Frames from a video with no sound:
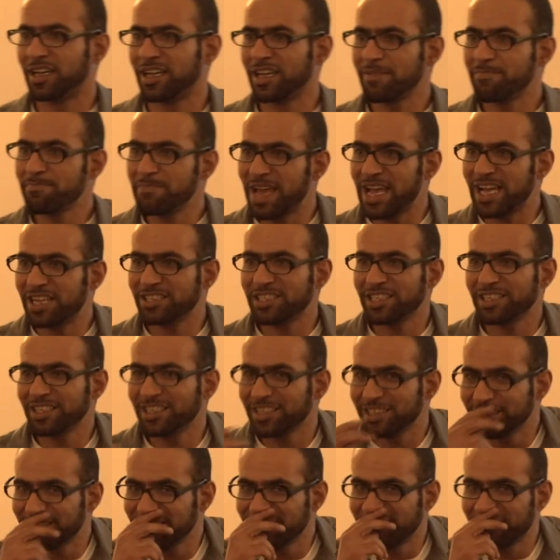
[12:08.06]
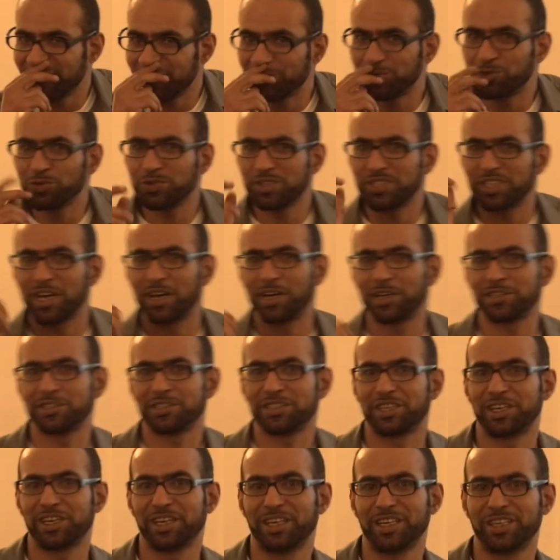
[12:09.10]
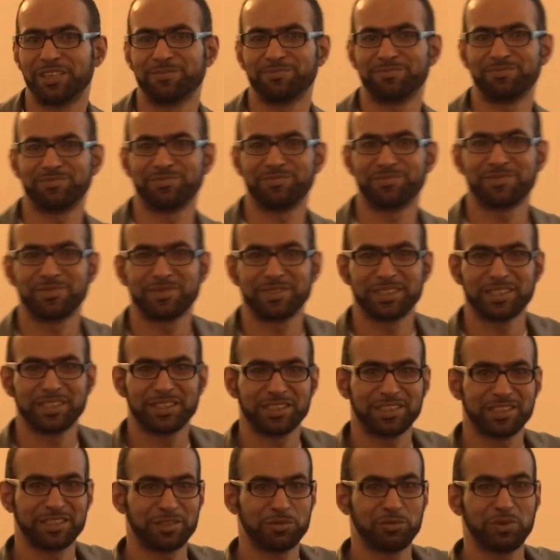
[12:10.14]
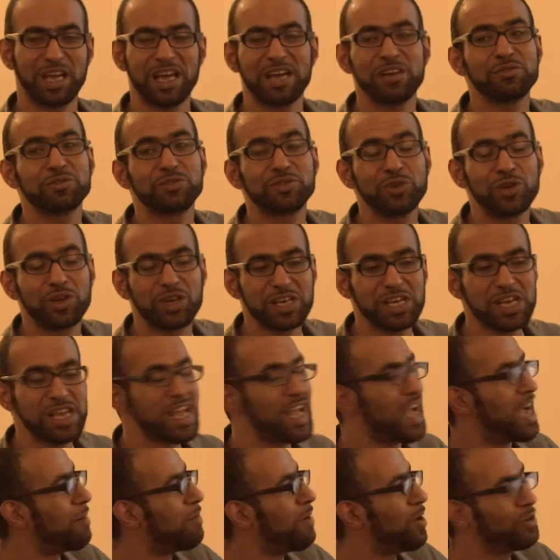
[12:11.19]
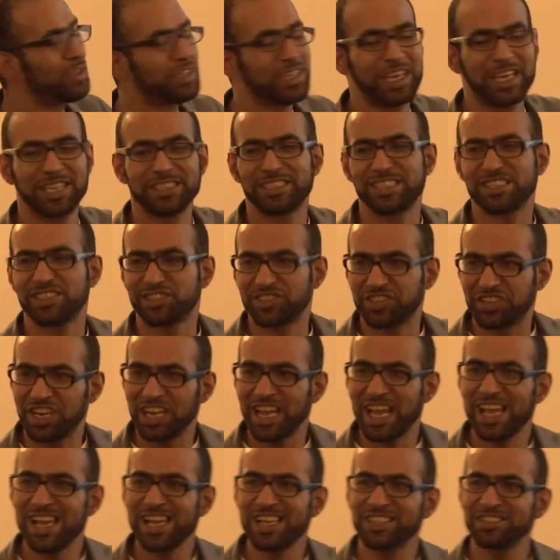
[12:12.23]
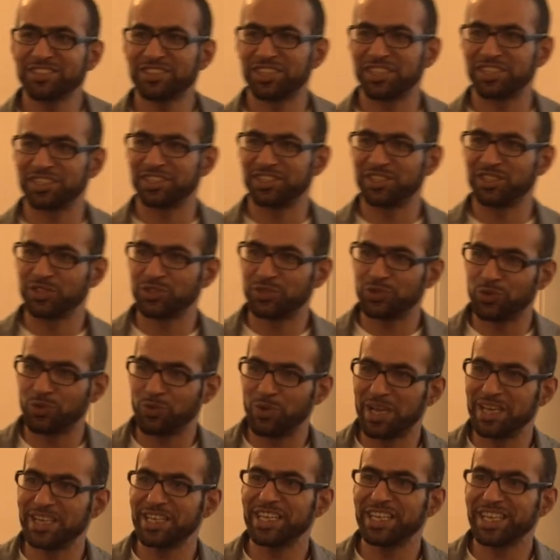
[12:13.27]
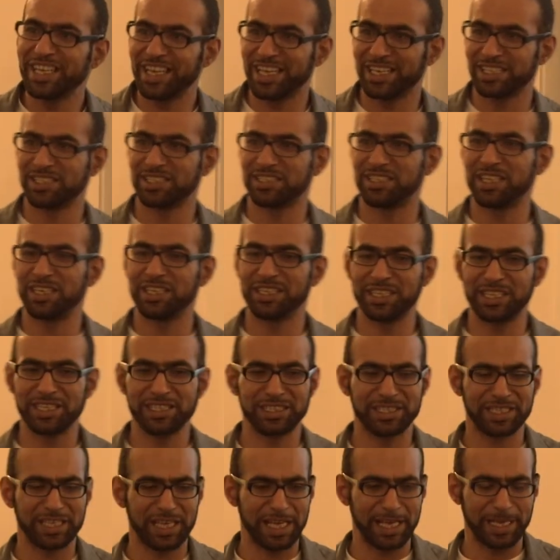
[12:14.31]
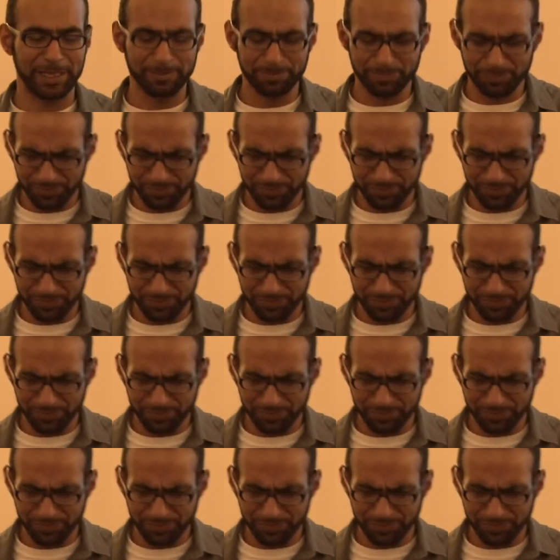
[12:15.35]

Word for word: Imagine if those are Israeli. We have talked about kids, 320 kids, they need uh,